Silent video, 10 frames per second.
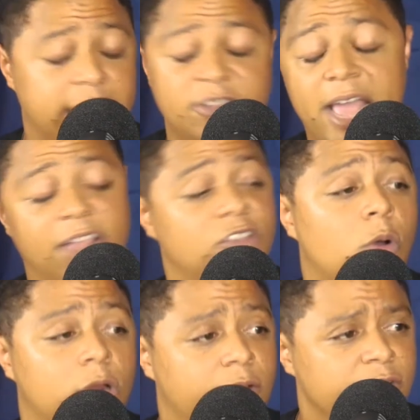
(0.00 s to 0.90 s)
And his dad's
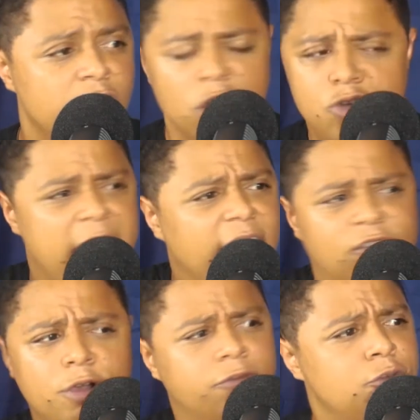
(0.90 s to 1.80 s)
going off. You can't
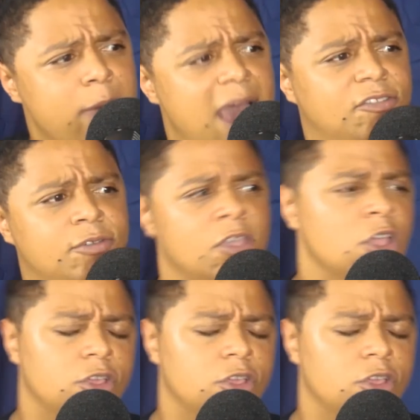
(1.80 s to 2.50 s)
serve 2 masters.